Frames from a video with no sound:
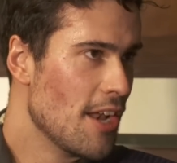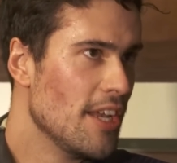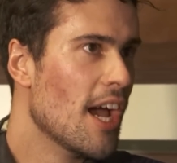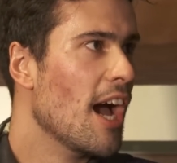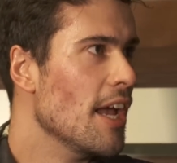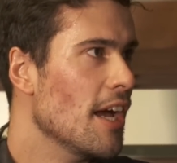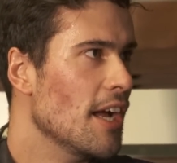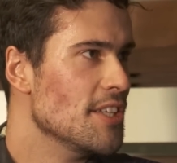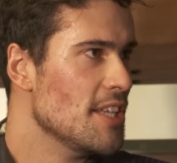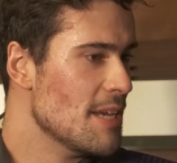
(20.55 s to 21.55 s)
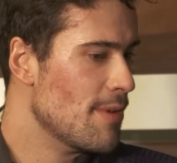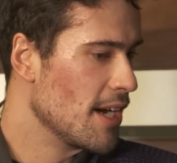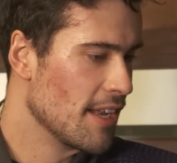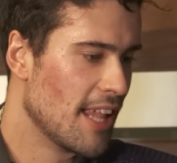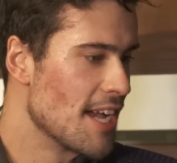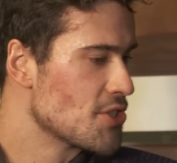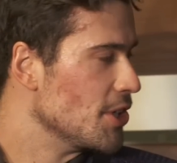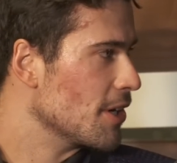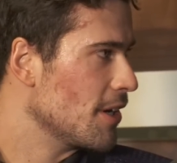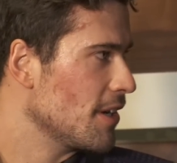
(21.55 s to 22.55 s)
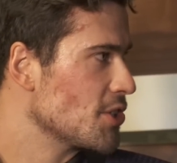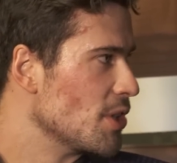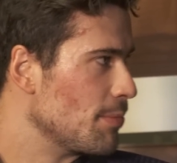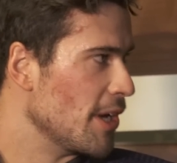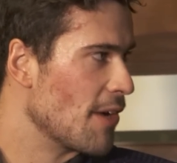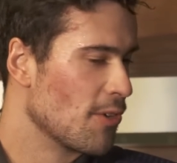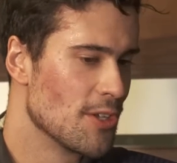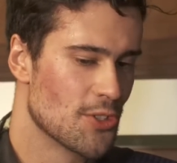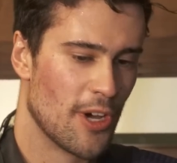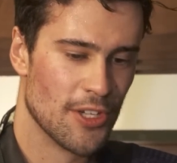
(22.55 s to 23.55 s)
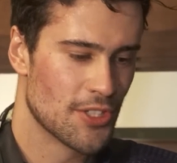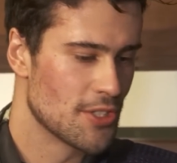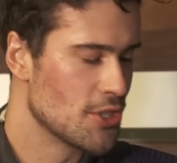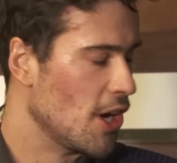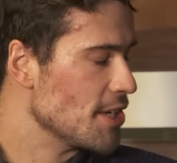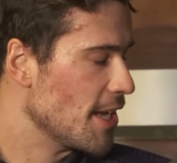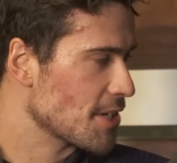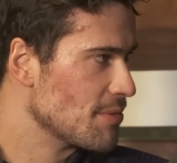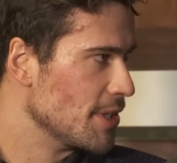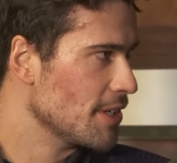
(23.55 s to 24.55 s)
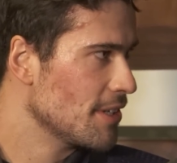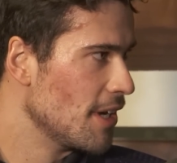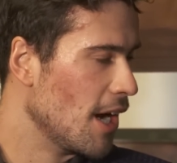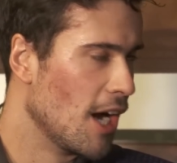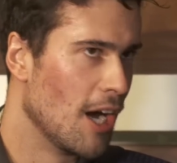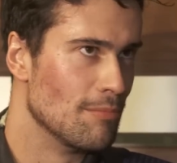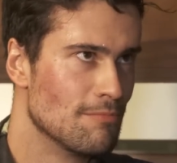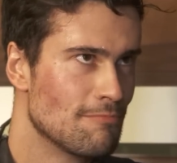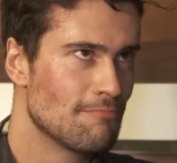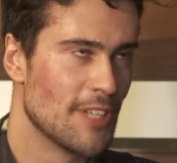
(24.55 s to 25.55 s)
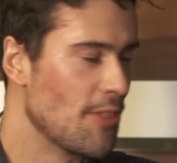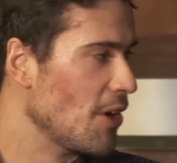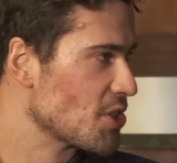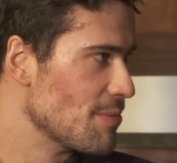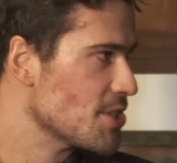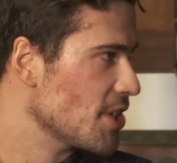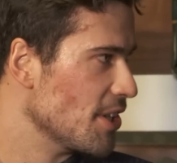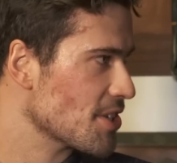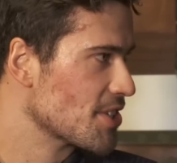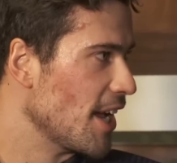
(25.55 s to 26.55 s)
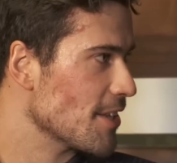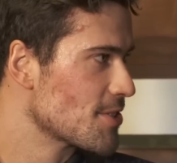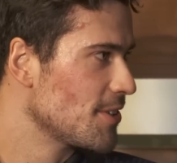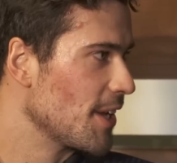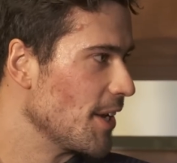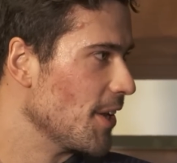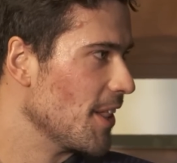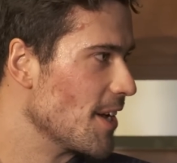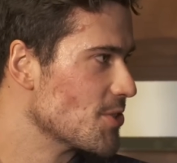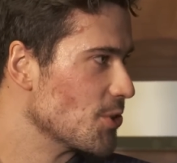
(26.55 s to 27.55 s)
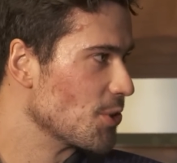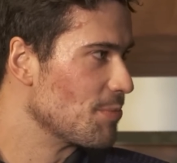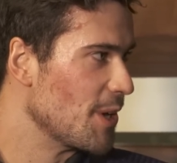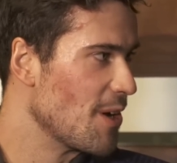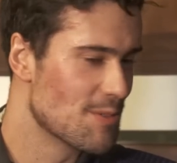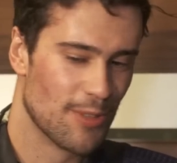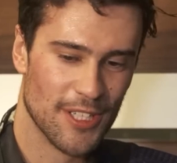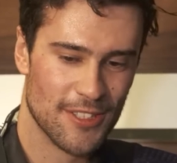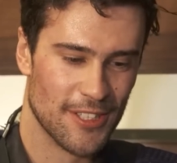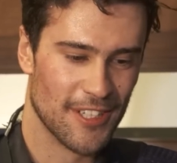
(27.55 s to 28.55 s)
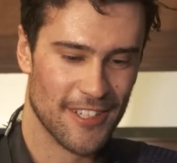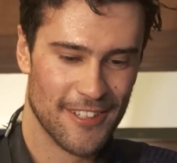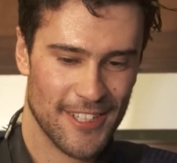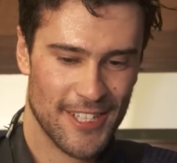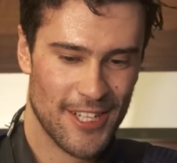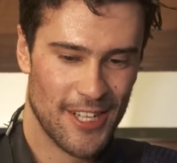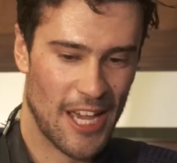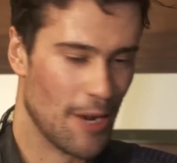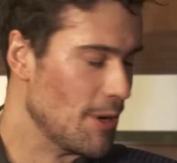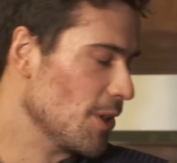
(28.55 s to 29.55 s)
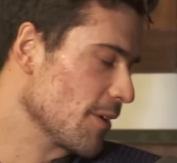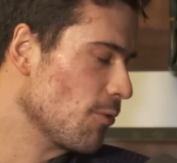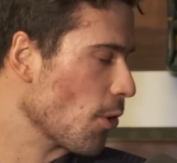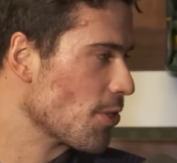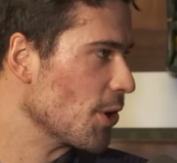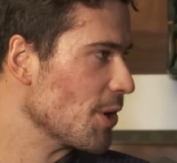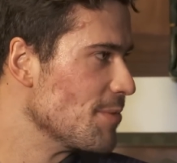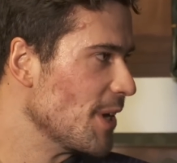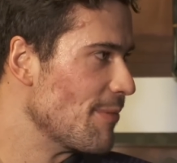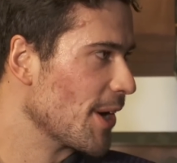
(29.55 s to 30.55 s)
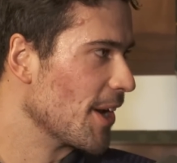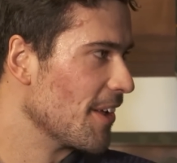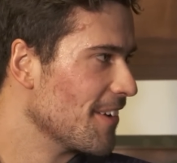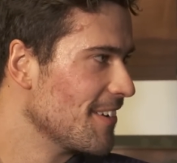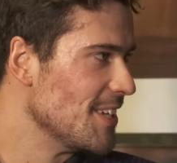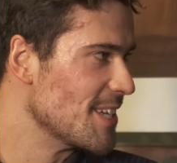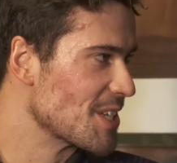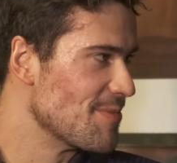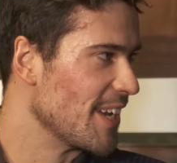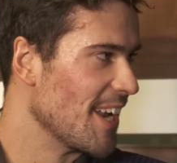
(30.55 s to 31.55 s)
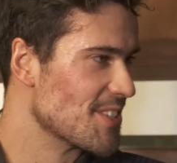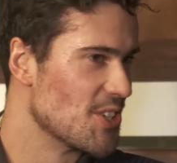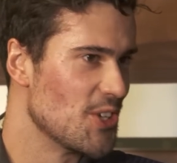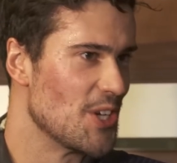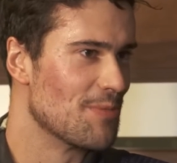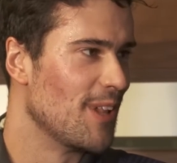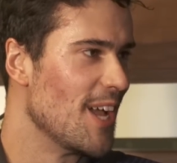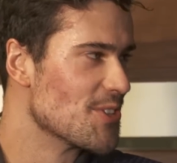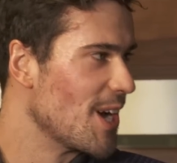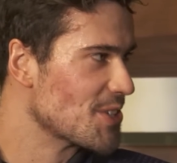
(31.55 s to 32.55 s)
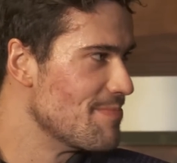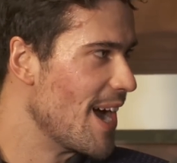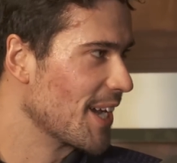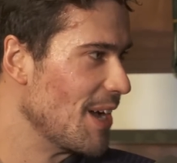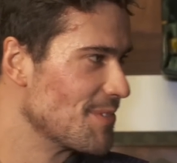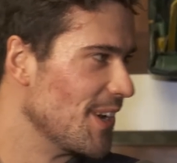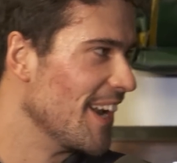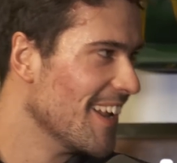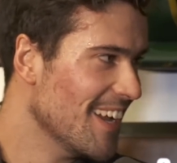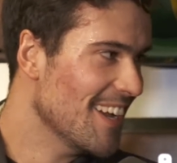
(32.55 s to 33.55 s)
Yeah, I did the e-bug in last year during the playoff run, so Sean texted me. I thought I was going to be sitting in the stands like I did last year during the playoffs, but at about like 4:30 p.m. he texts me again. It's a change of plans. You're actually backing up tonight.